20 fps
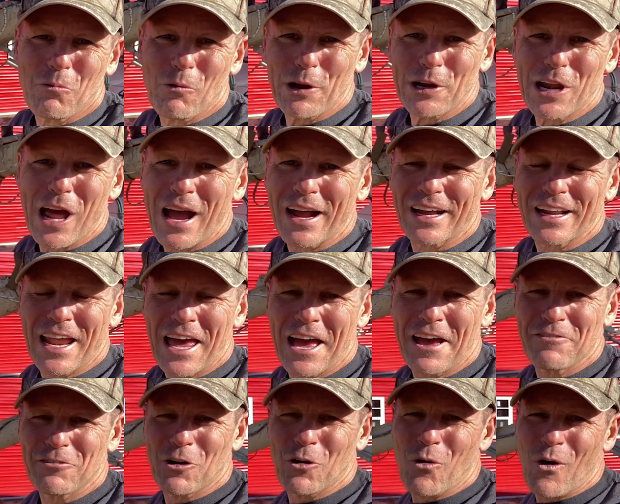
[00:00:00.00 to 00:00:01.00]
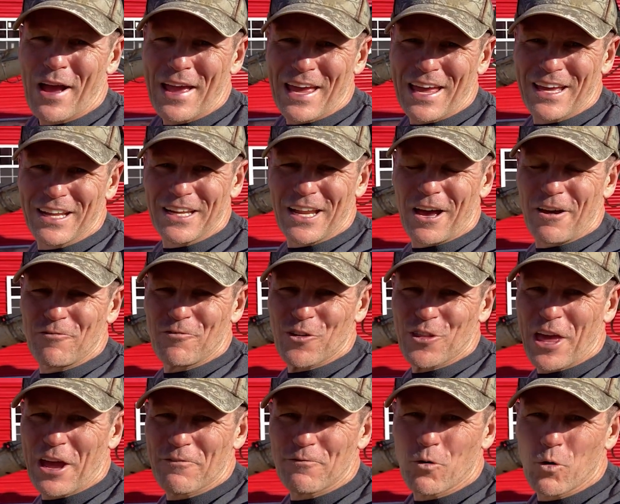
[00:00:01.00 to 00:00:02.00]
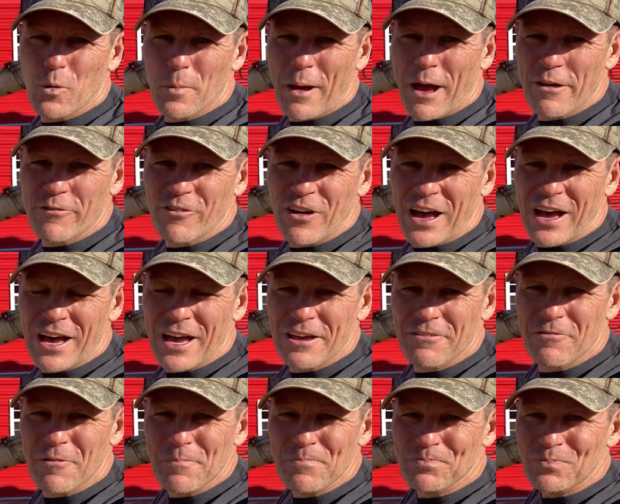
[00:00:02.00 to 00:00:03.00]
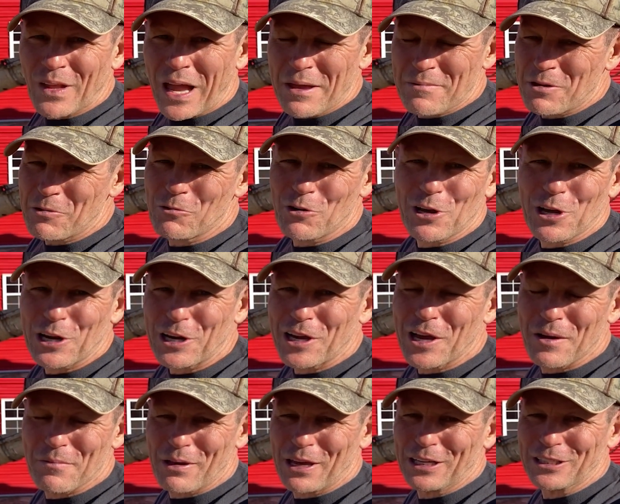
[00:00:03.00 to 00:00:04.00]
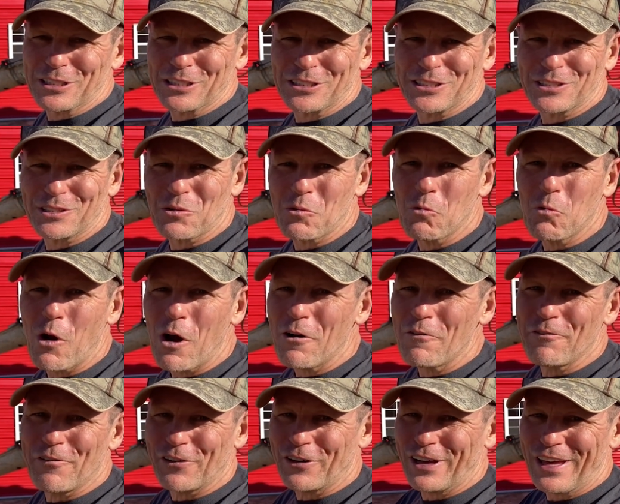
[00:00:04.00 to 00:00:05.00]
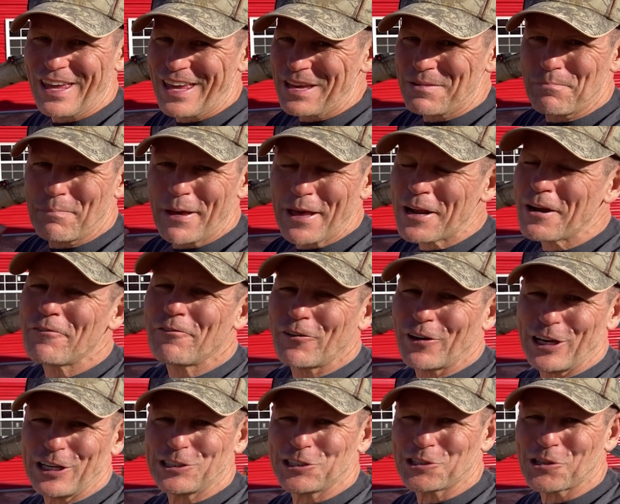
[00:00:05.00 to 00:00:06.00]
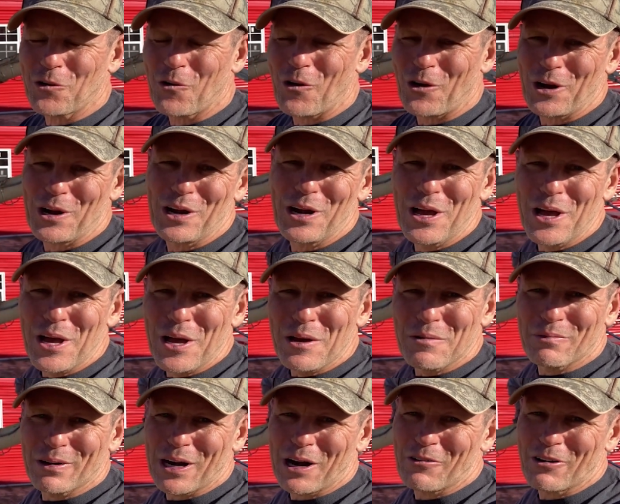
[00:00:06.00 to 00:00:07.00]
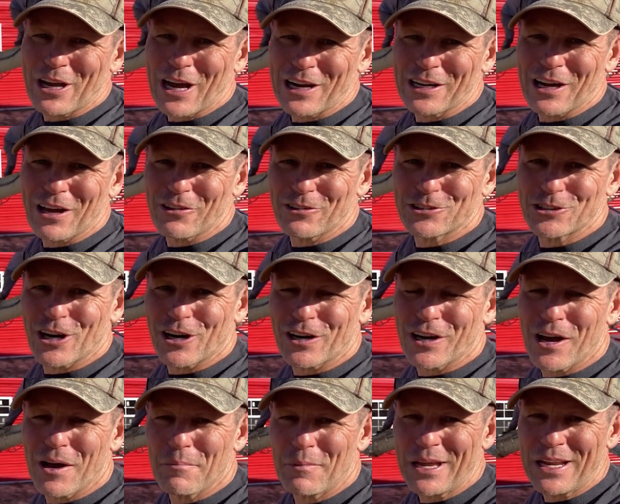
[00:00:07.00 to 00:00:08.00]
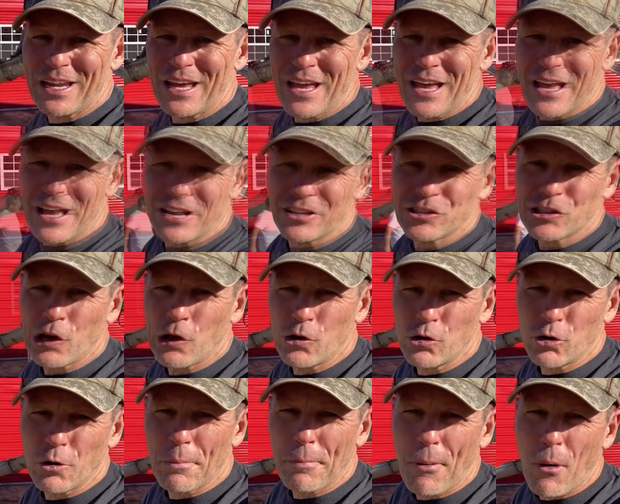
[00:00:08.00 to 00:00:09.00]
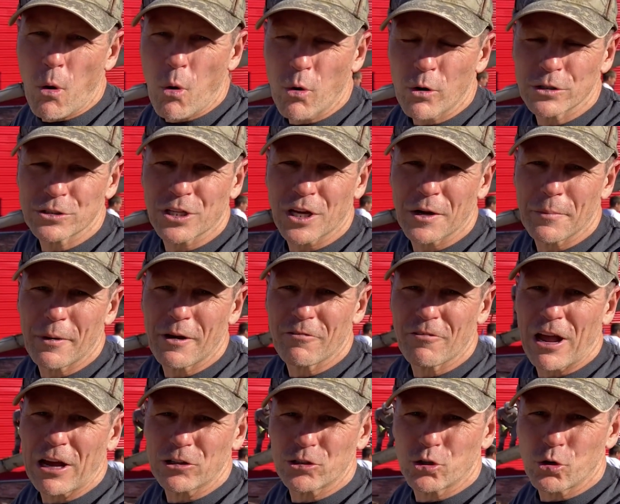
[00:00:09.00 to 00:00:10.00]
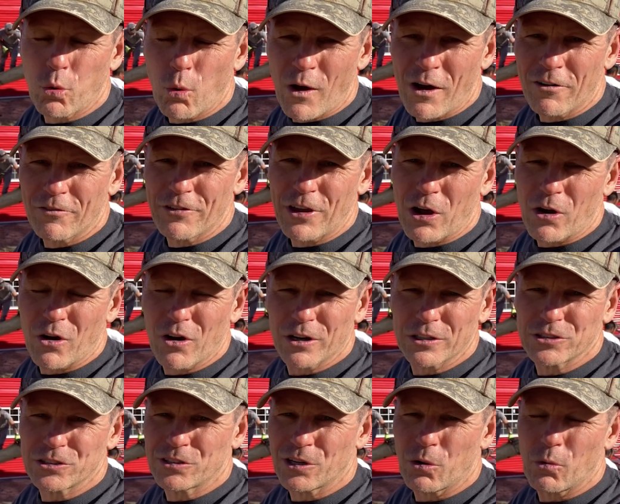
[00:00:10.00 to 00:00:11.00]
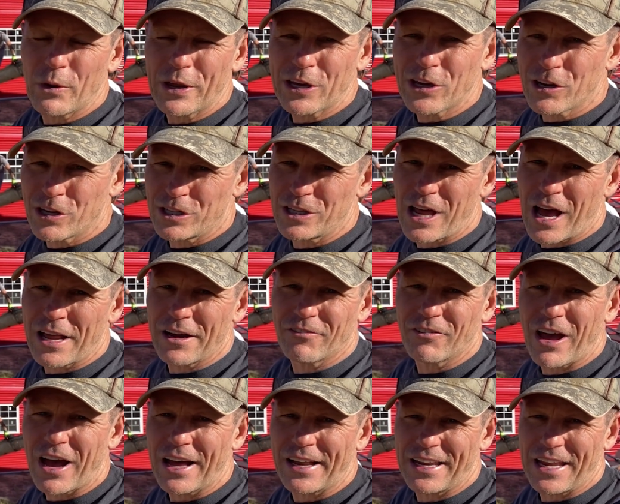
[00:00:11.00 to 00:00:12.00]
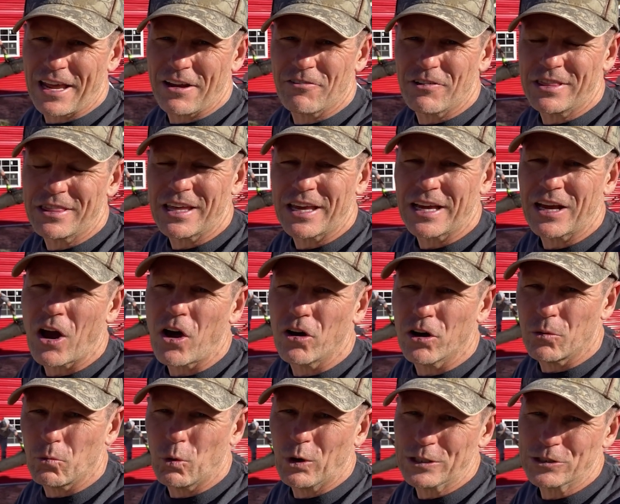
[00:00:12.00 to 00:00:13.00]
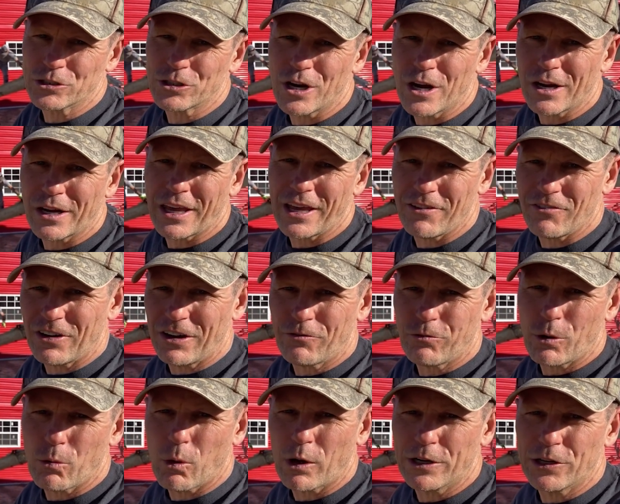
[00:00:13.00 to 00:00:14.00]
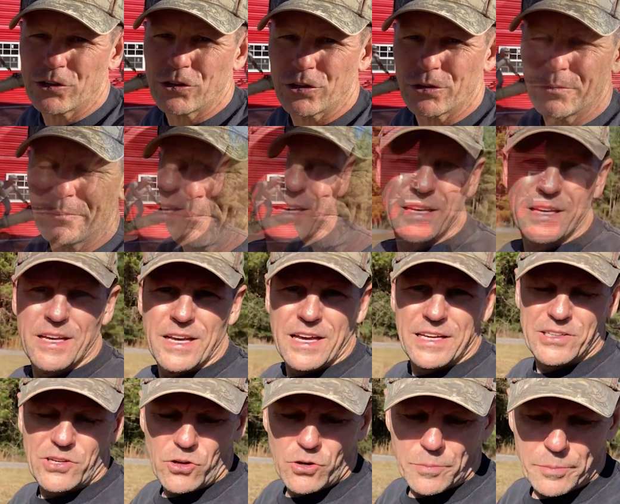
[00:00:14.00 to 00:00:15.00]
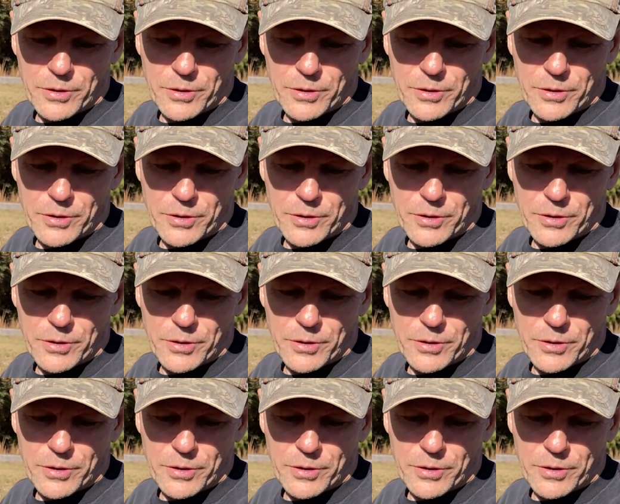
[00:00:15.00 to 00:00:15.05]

We're not gonna have quite enough for that 4x5. I mean, we're gonna come in just woefully, pitifully short. But we got another truck coming. Total pour is gonna be around 12 yards. So we could not have gotten everything all in one truck, even if we wanted to. Told him